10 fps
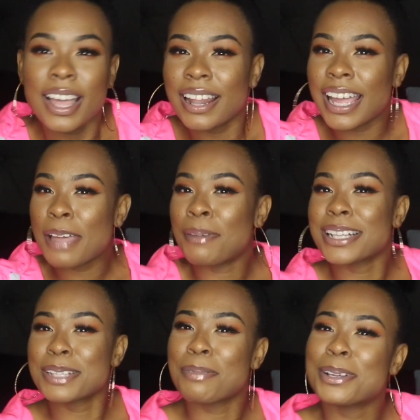am I
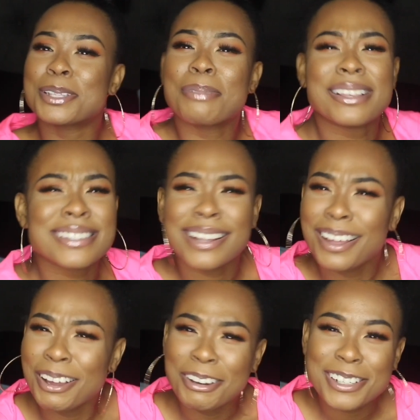supposed to be slow
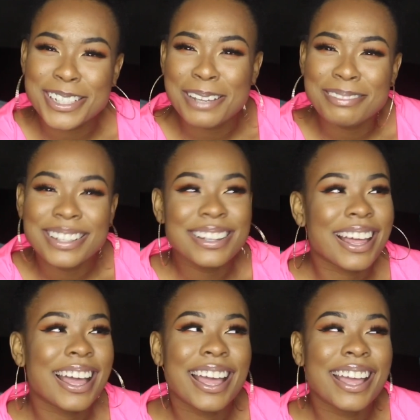or something?
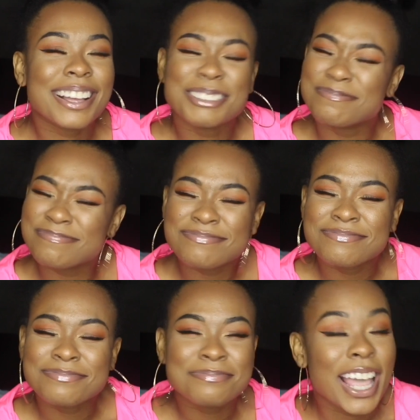Like,
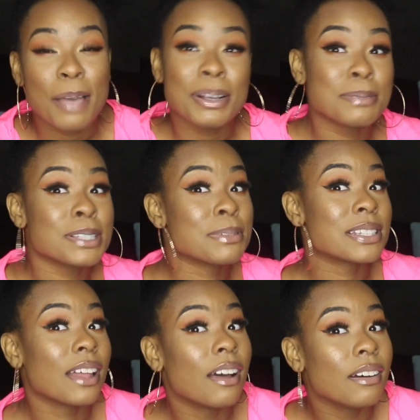am I supposed to be
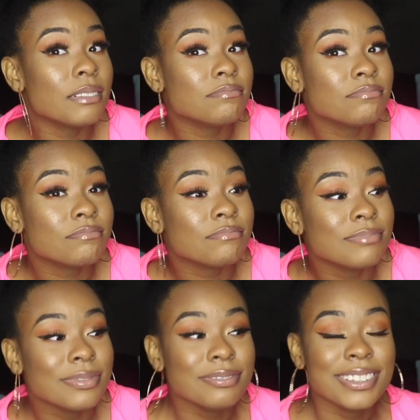slow?
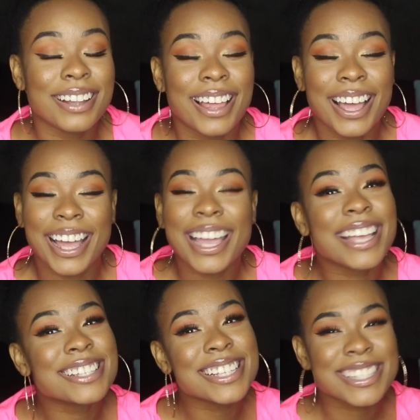Like,
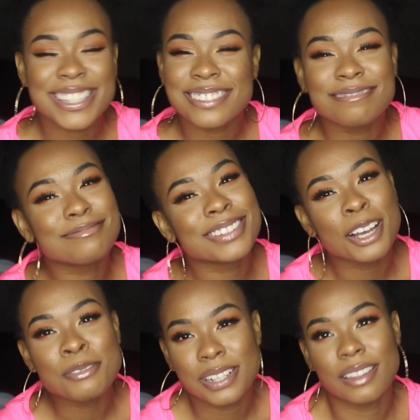it's just,
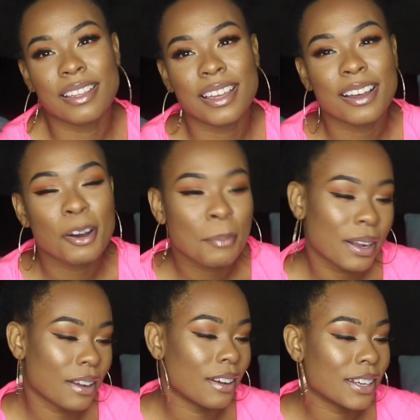don't say that. Oh my
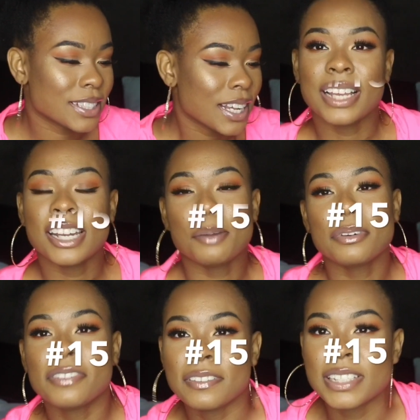gosh. Number
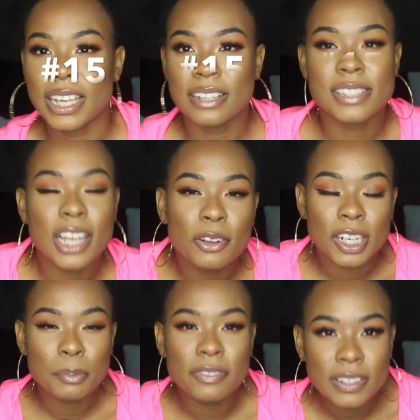15. So
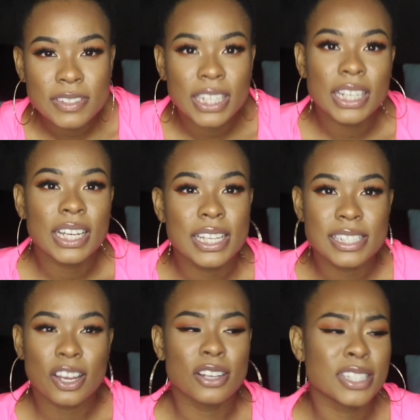number 15 is
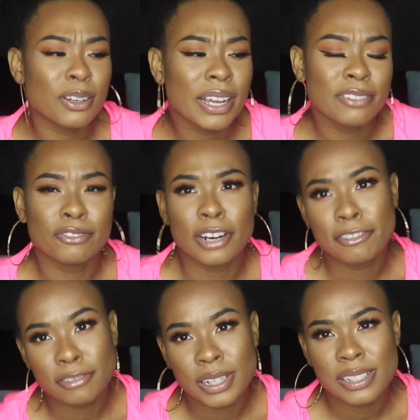also in
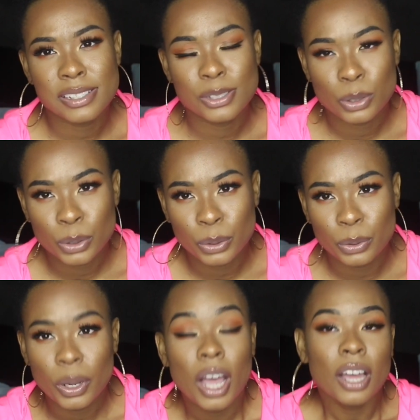reference
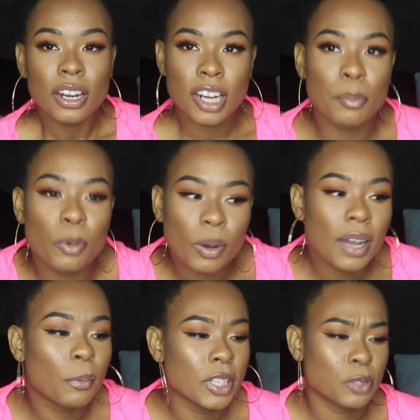to number
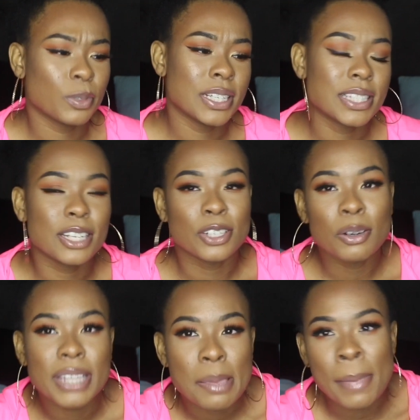1, which was
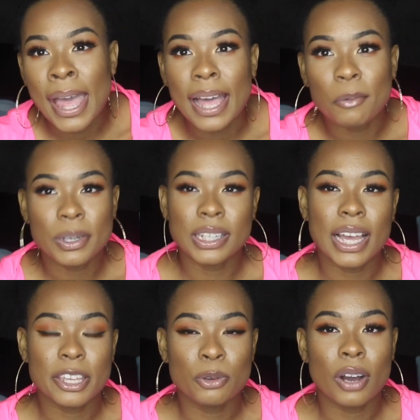don't get mad when
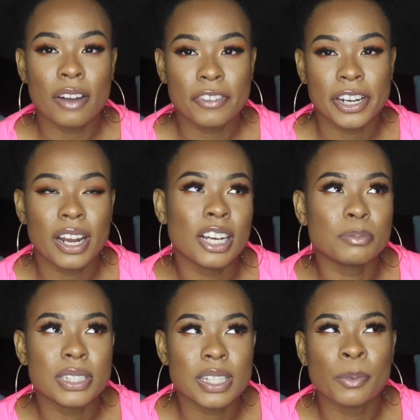like you offer your
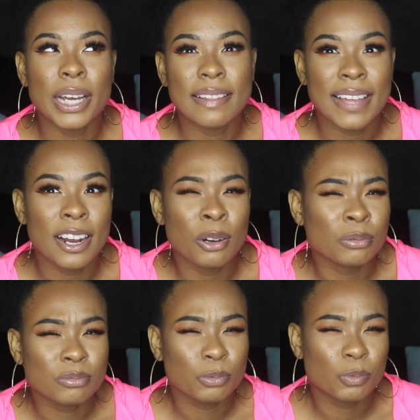help to someone and they don't
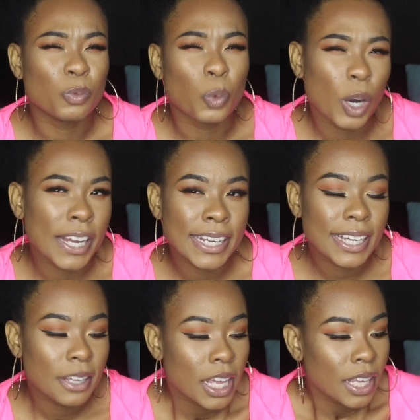want
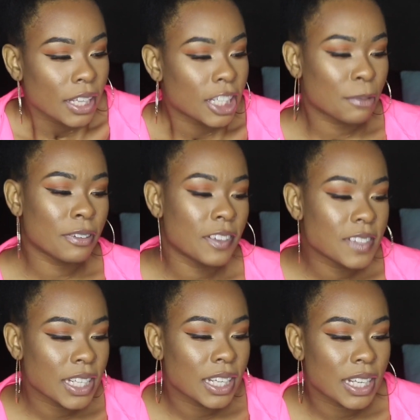it. Number
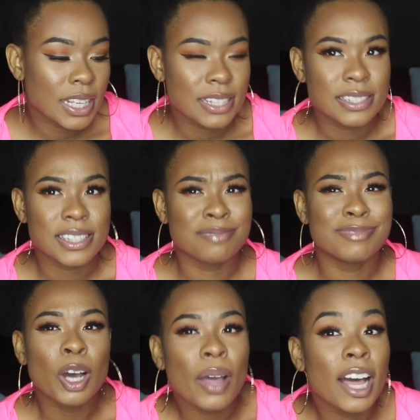15 is
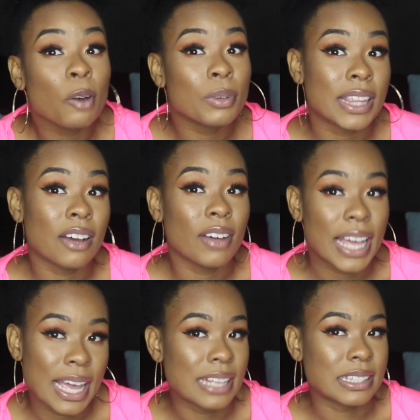don't help
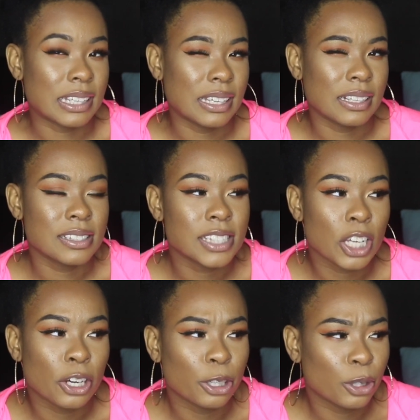without asking.
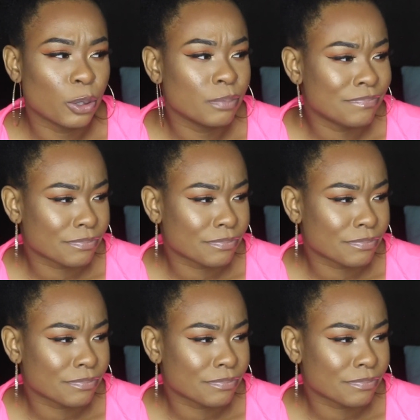So